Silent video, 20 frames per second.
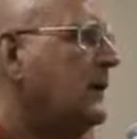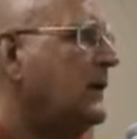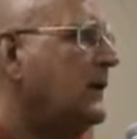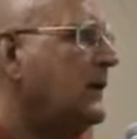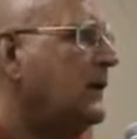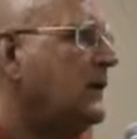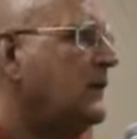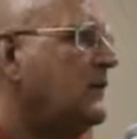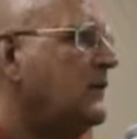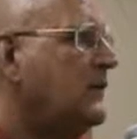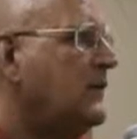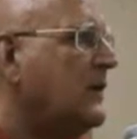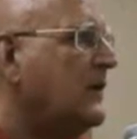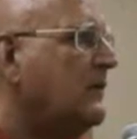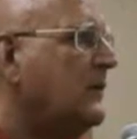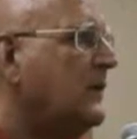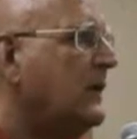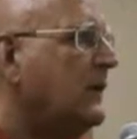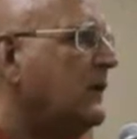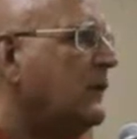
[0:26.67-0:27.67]
I think it is
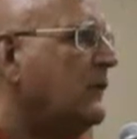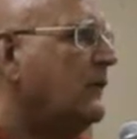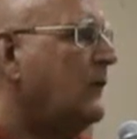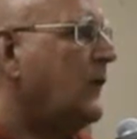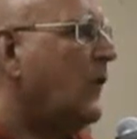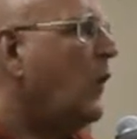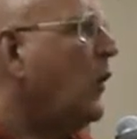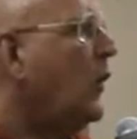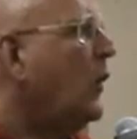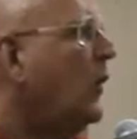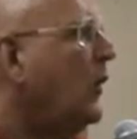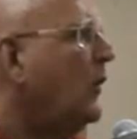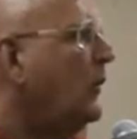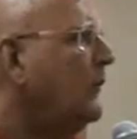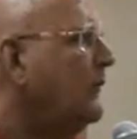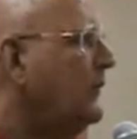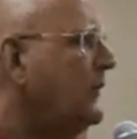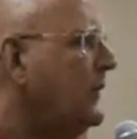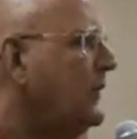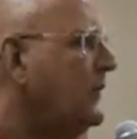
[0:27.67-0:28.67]
something of
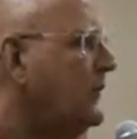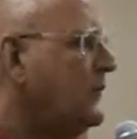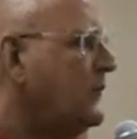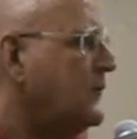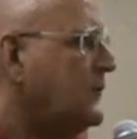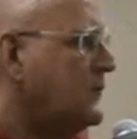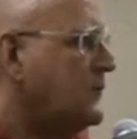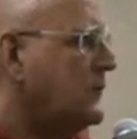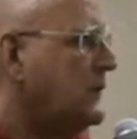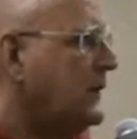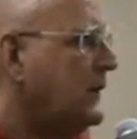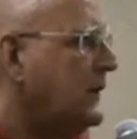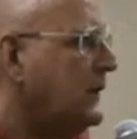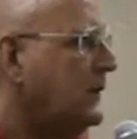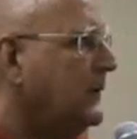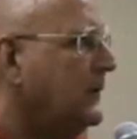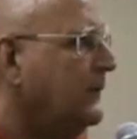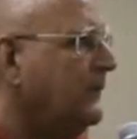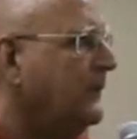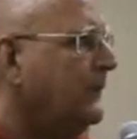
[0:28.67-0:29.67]
all of these
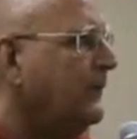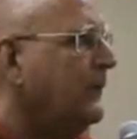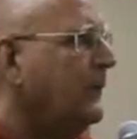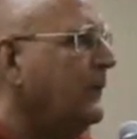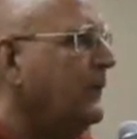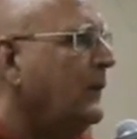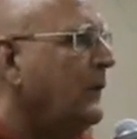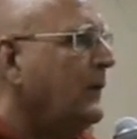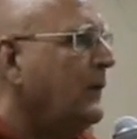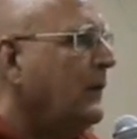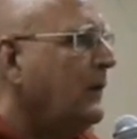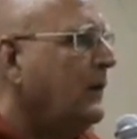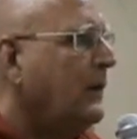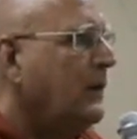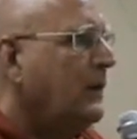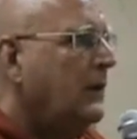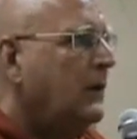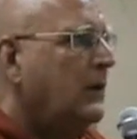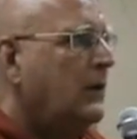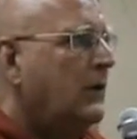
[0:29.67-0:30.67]
three.
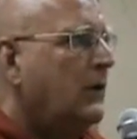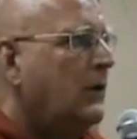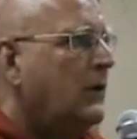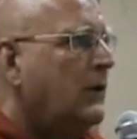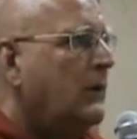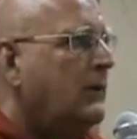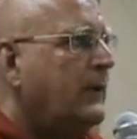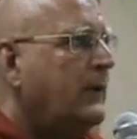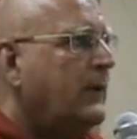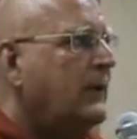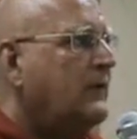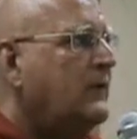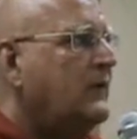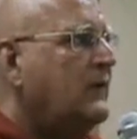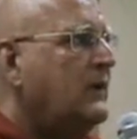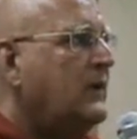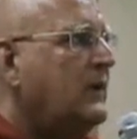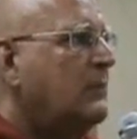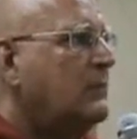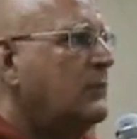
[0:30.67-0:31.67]
You know, we
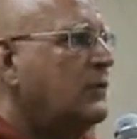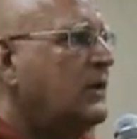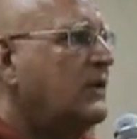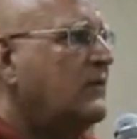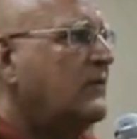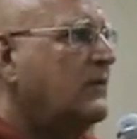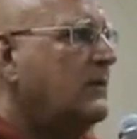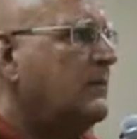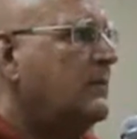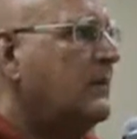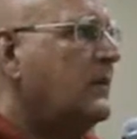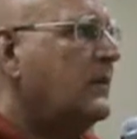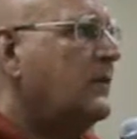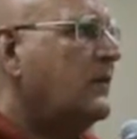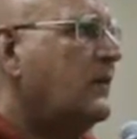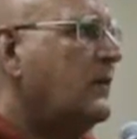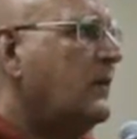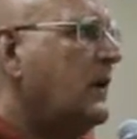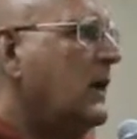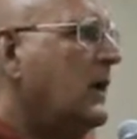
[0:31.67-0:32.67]
can say
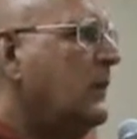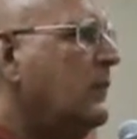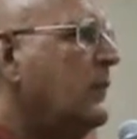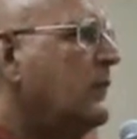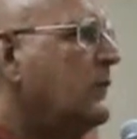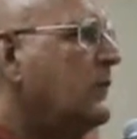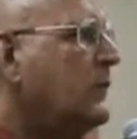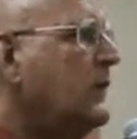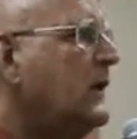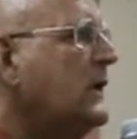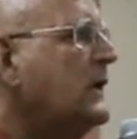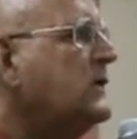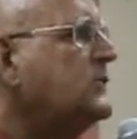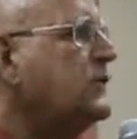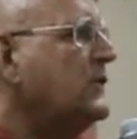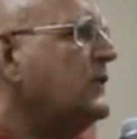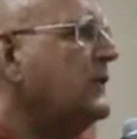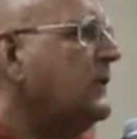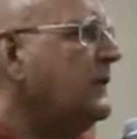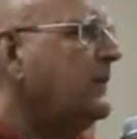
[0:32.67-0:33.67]
Buddhism is a type of
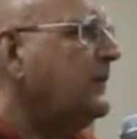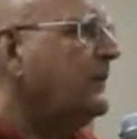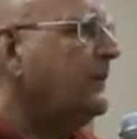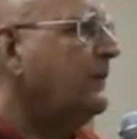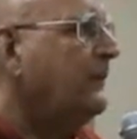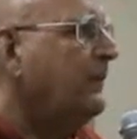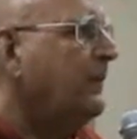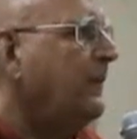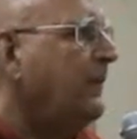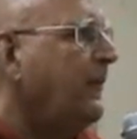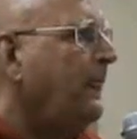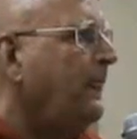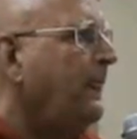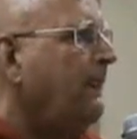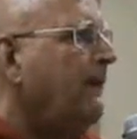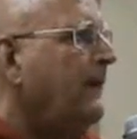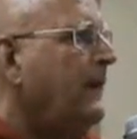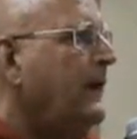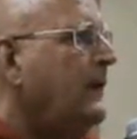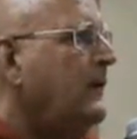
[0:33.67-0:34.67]
religion
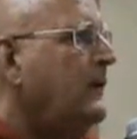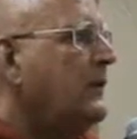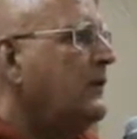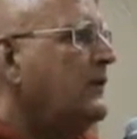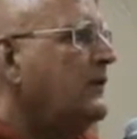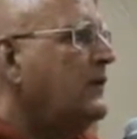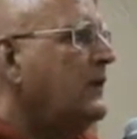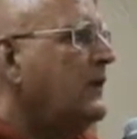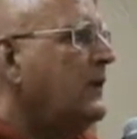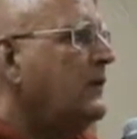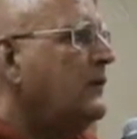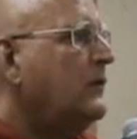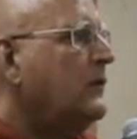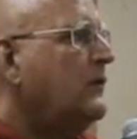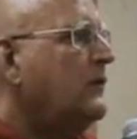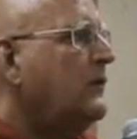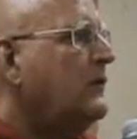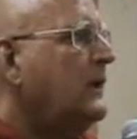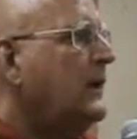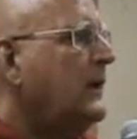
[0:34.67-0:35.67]
in the
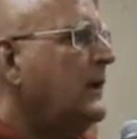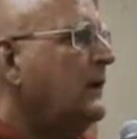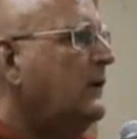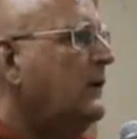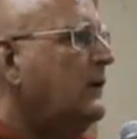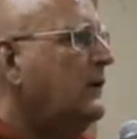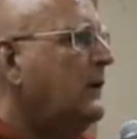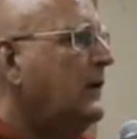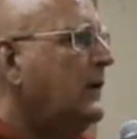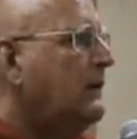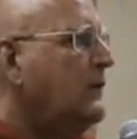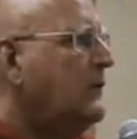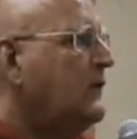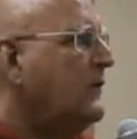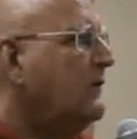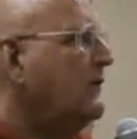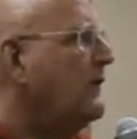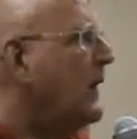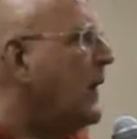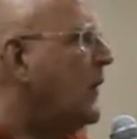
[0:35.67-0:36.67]
sense that
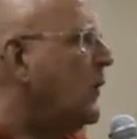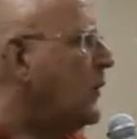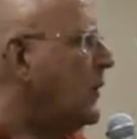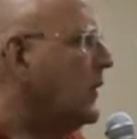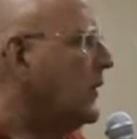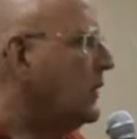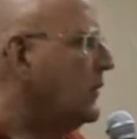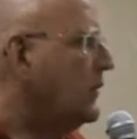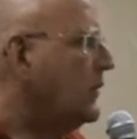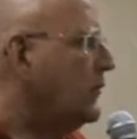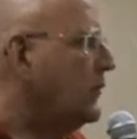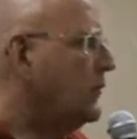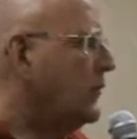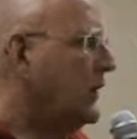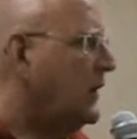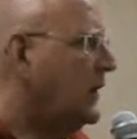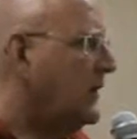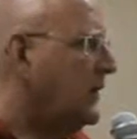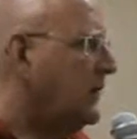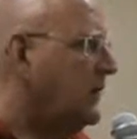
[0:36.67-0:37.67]
there is a founder, the
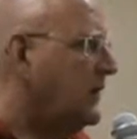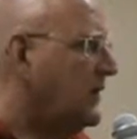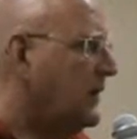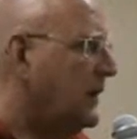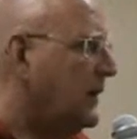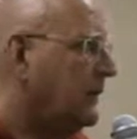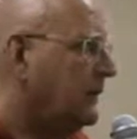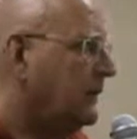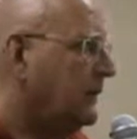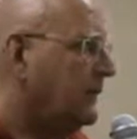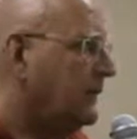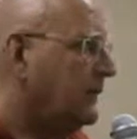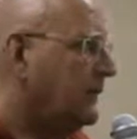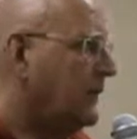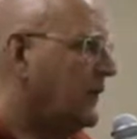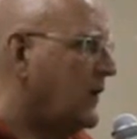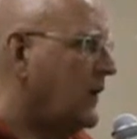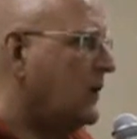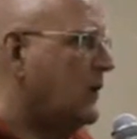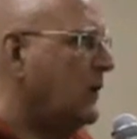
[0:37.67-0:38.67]
Buddha
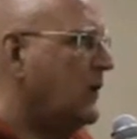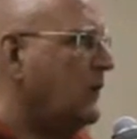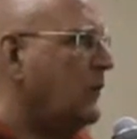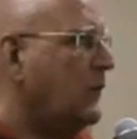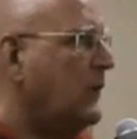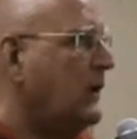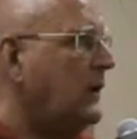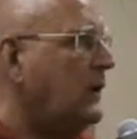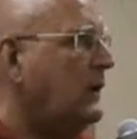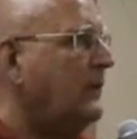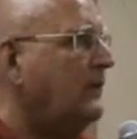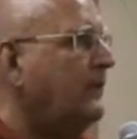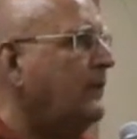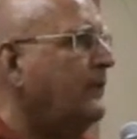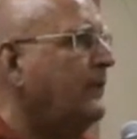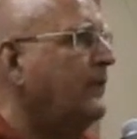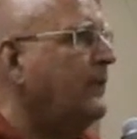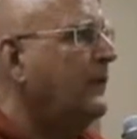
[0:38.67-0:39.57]
himself, Sakyamuni,